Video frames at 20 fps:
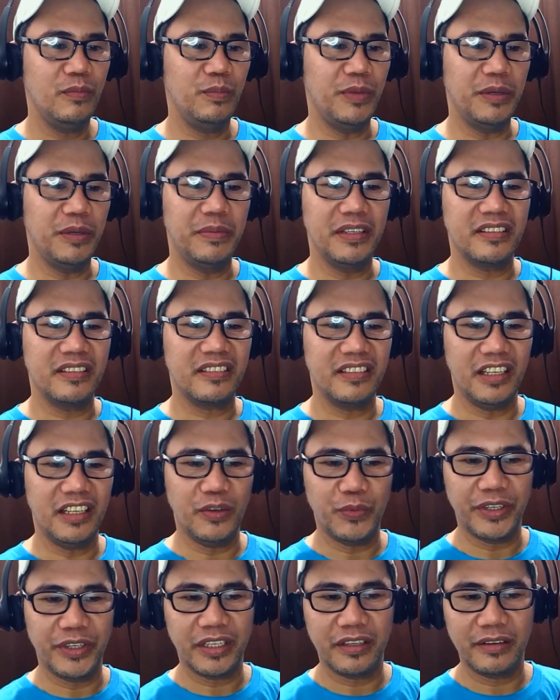Maybe it's
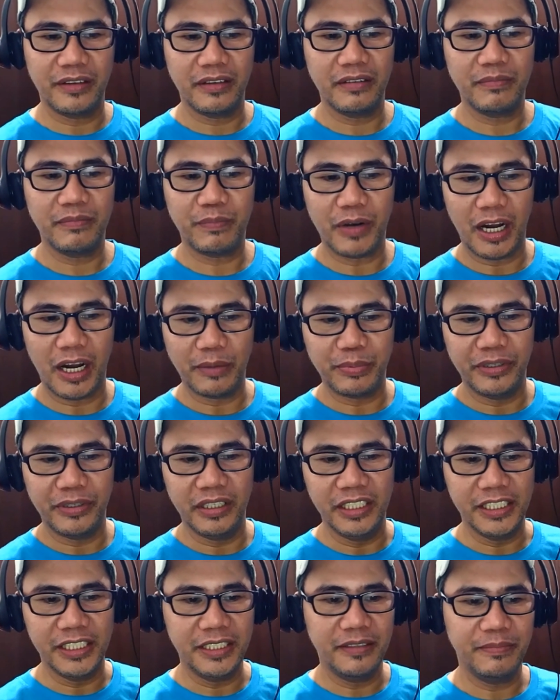not working
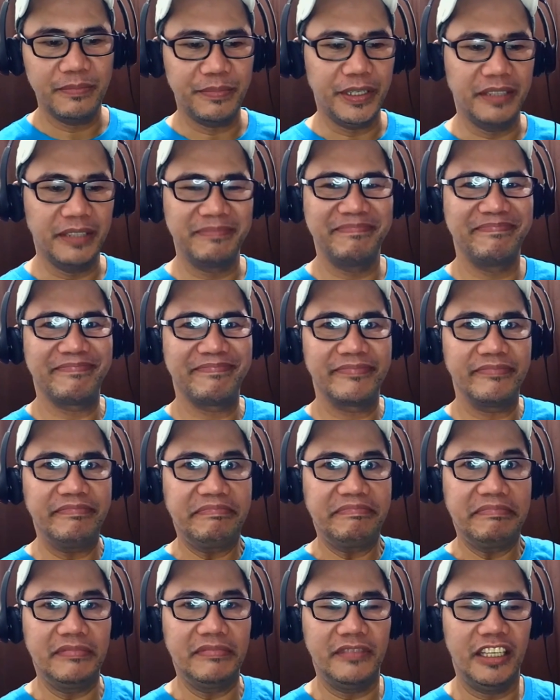properly. But
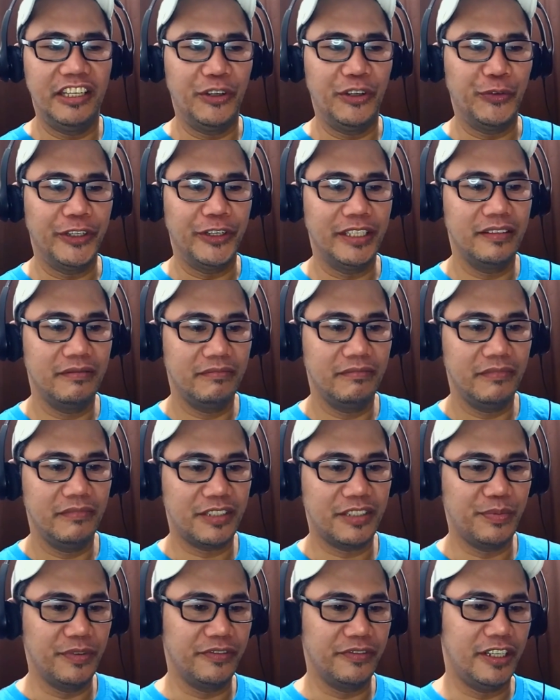anyway,
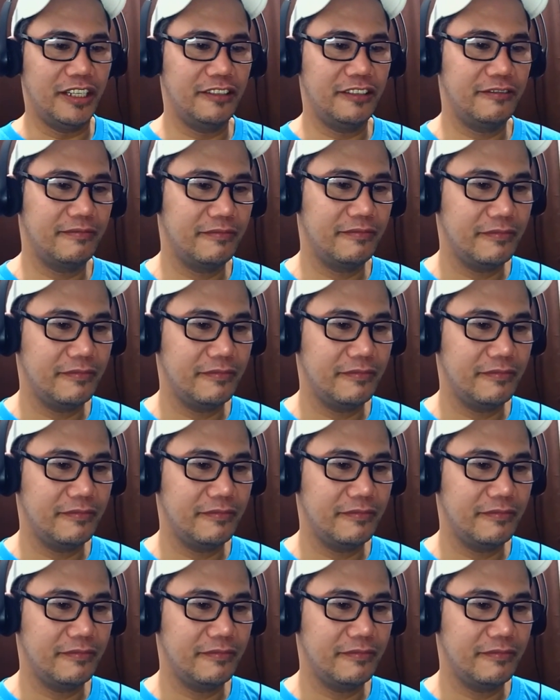let's move on.